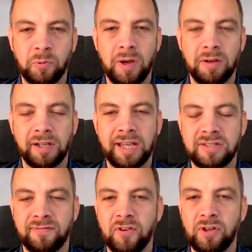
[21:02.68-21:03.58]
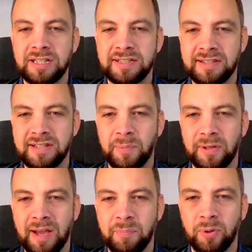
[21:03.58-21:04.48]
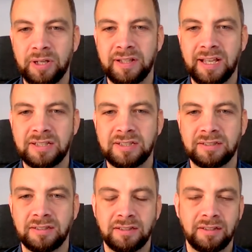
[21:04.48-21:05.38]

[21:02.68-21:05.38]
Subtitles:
weren't, I guess, fully set up at that point, that's